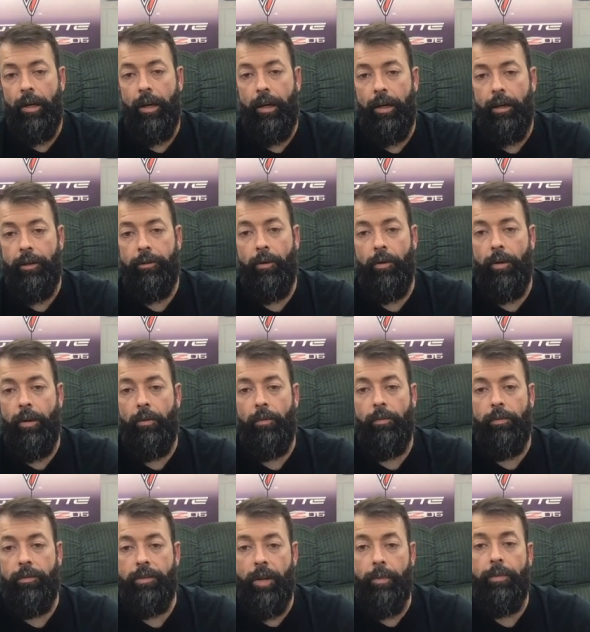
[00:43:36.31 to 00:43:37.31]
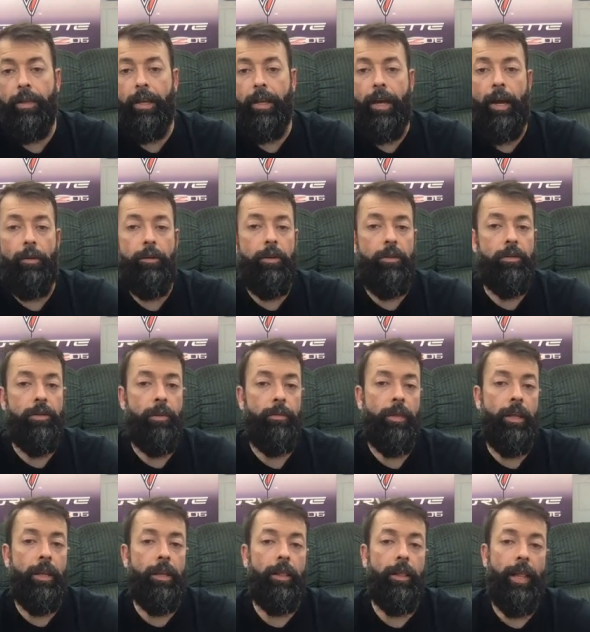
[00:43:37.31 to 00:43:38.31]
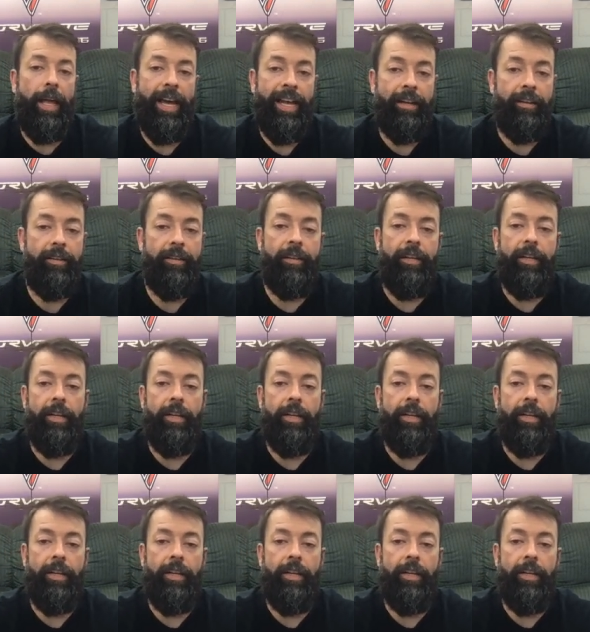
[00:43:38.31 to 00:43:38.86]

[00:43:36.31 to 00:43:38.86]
throw it in something. I would do something light,